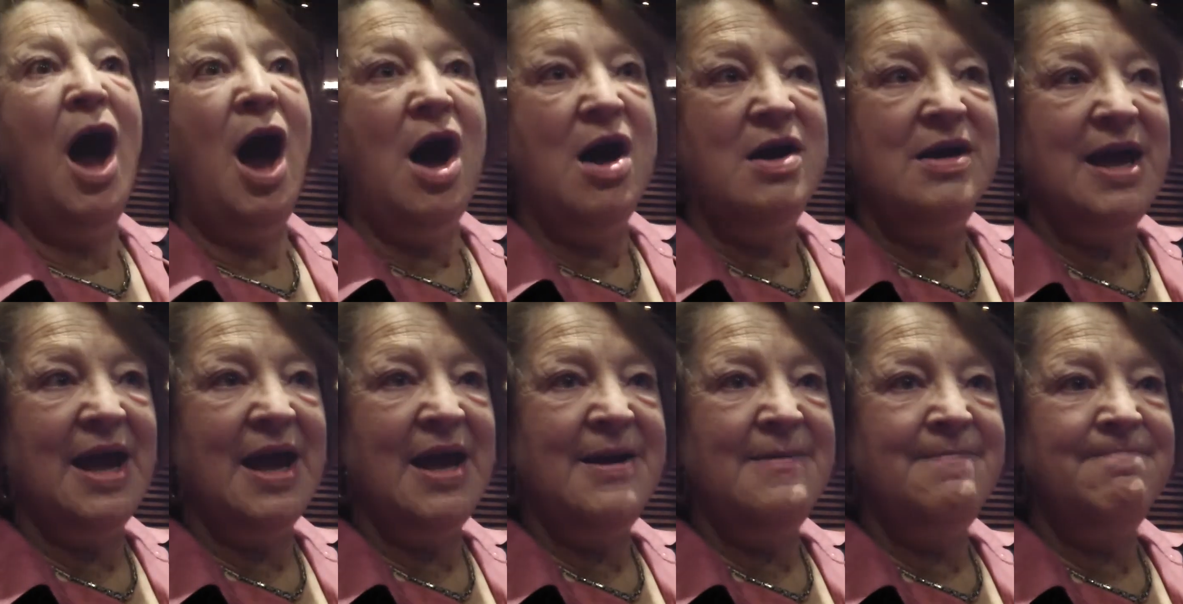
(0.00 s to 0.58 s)

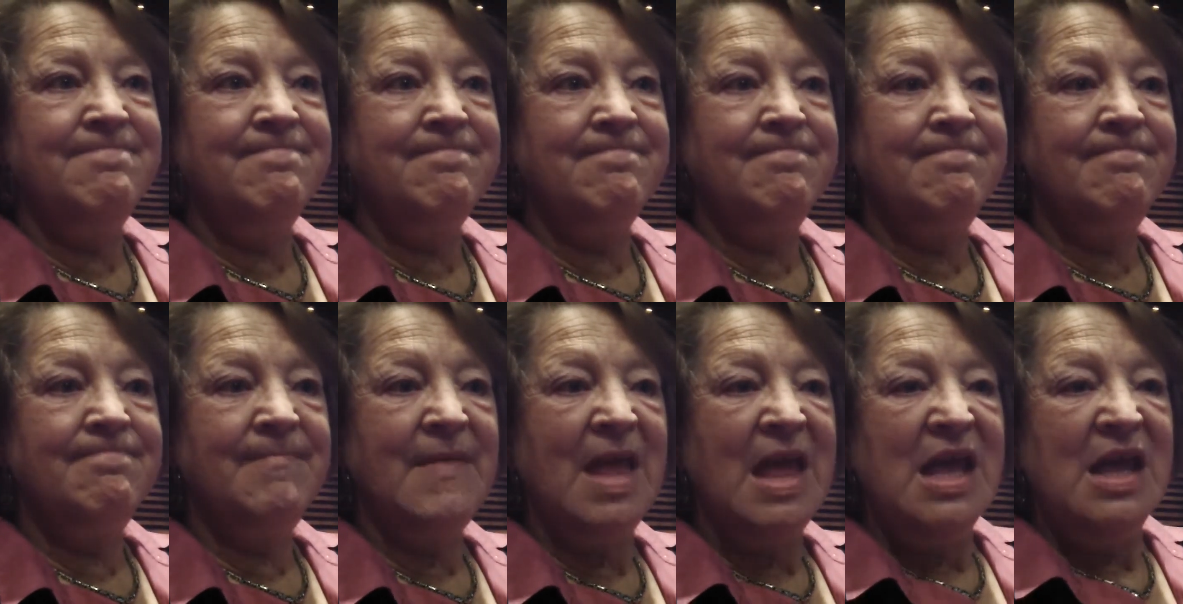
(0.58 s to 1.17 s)
Okay.
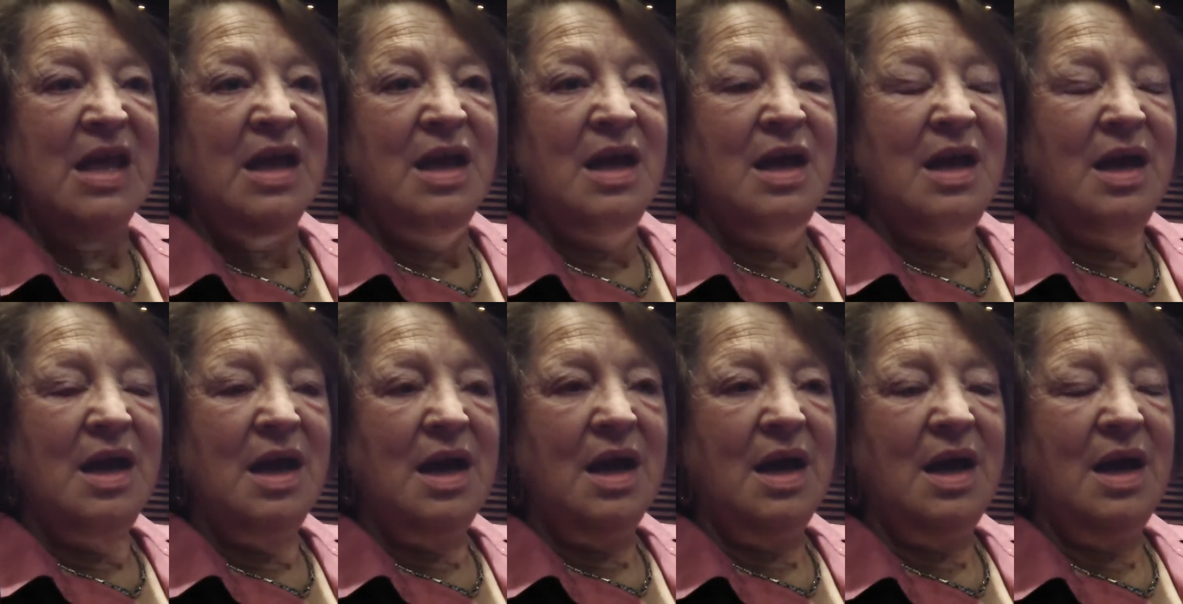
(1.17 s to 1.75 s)

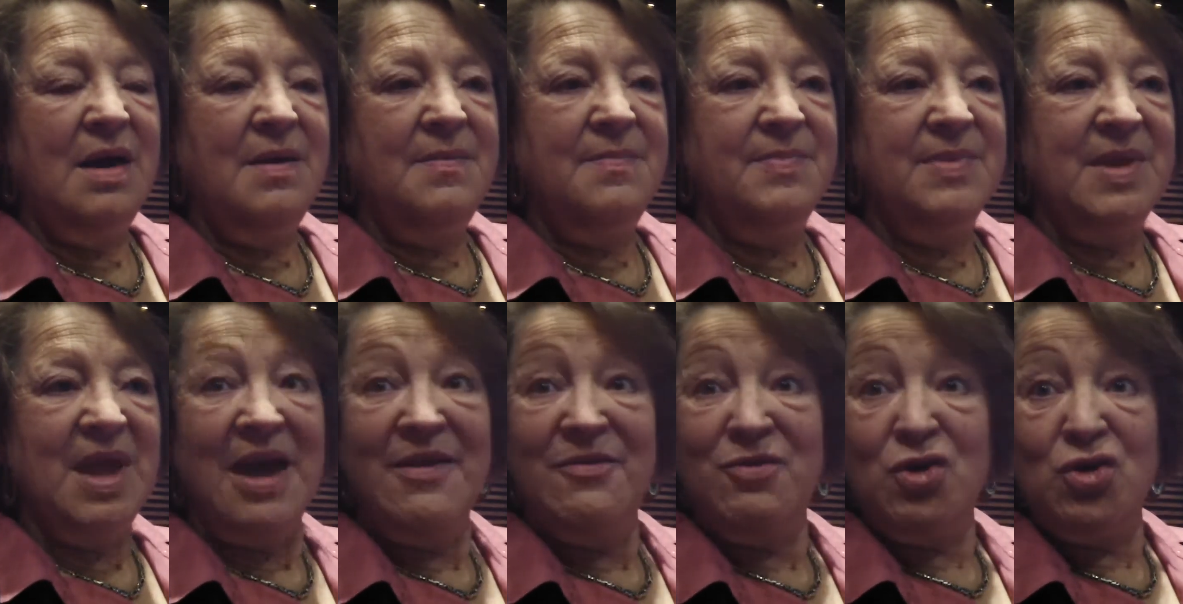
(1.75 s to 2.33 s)

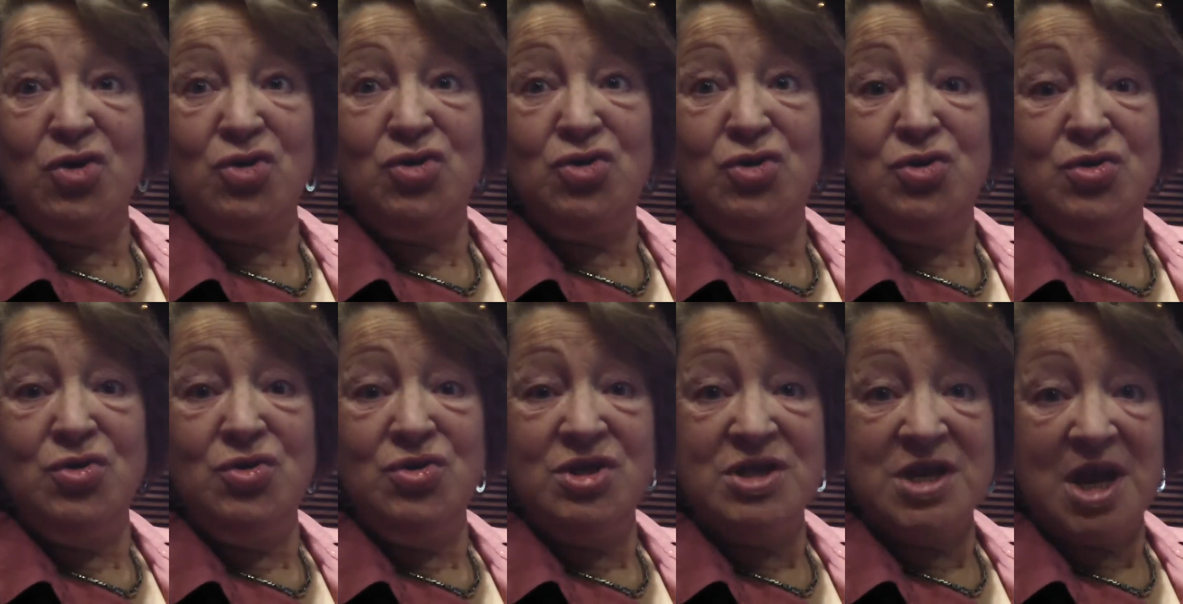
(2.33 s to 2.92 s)
I've got
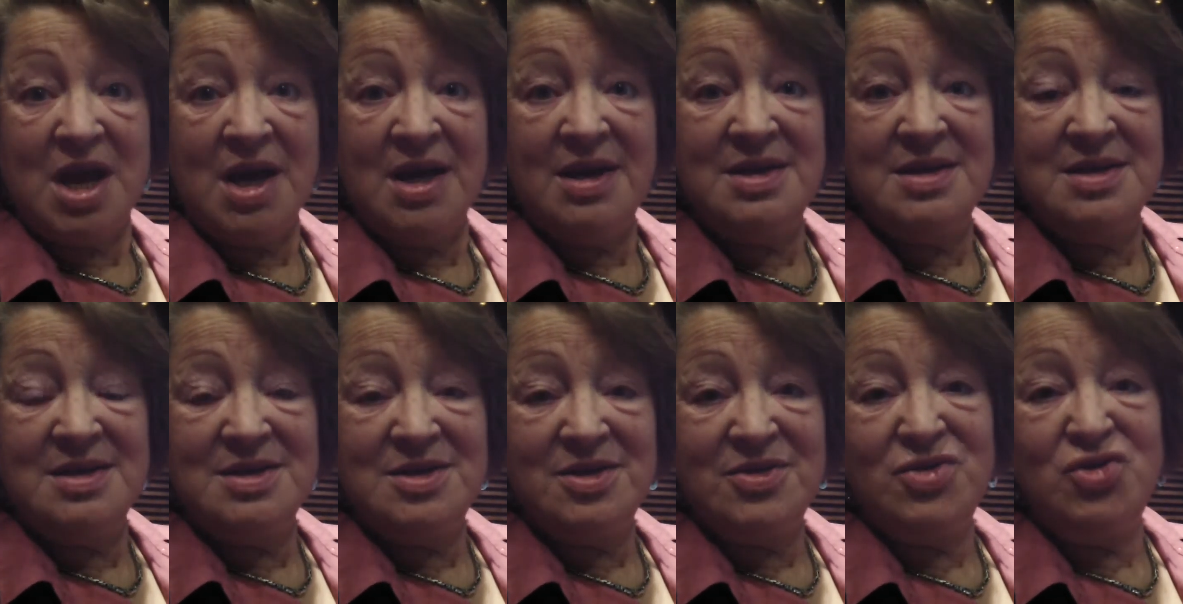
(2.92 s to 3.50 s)
two
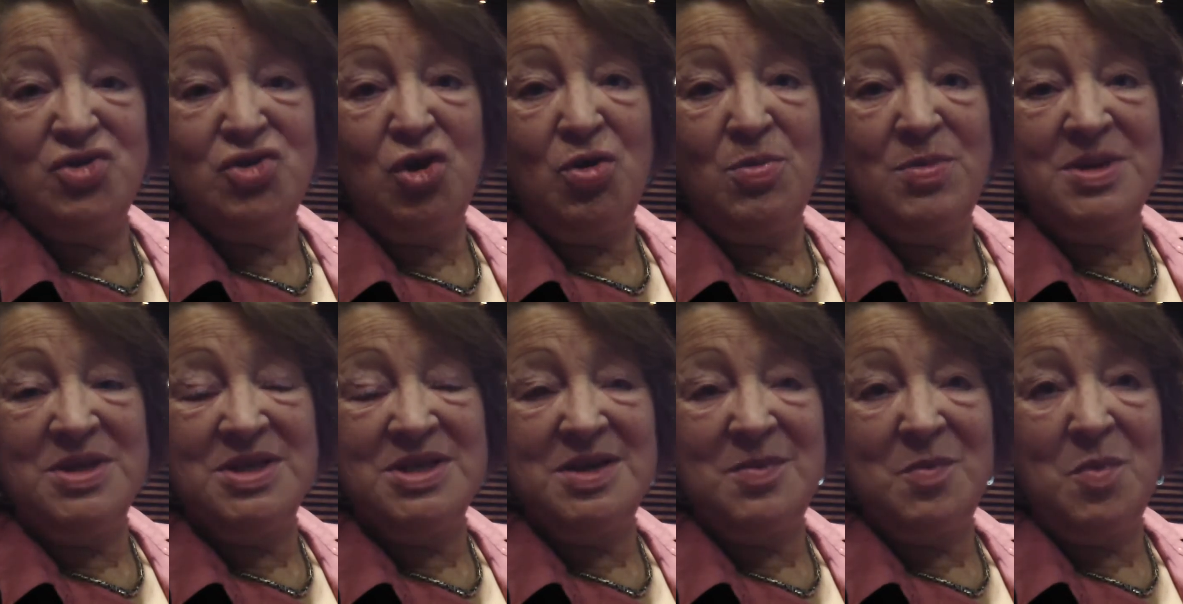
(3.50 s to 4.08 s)
sides to the job,
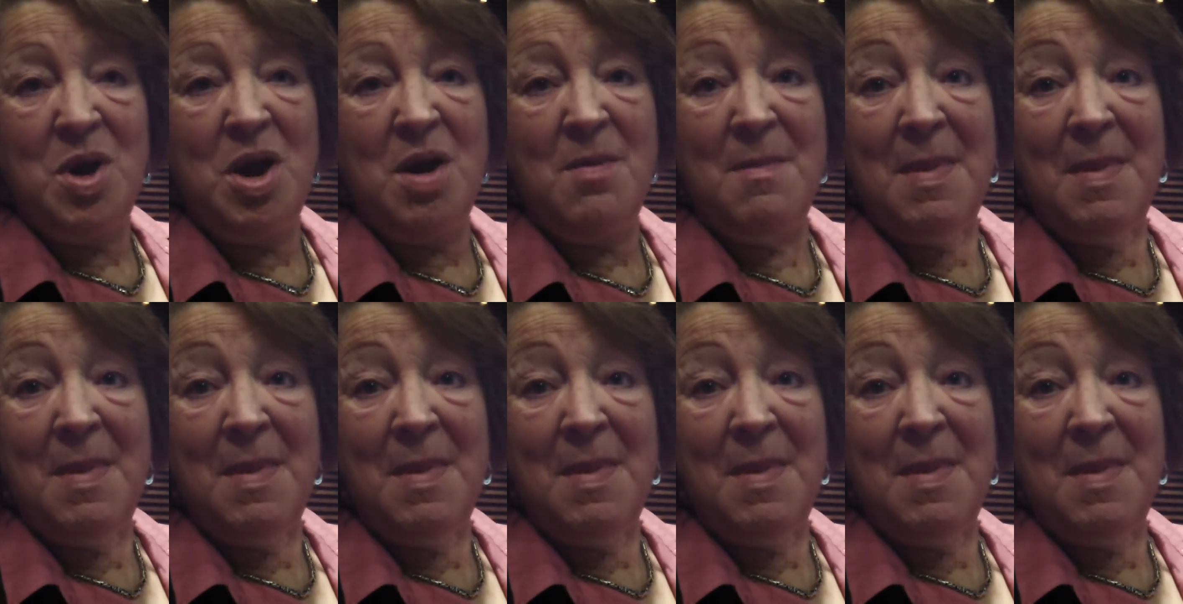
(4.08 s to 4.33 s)
as it were.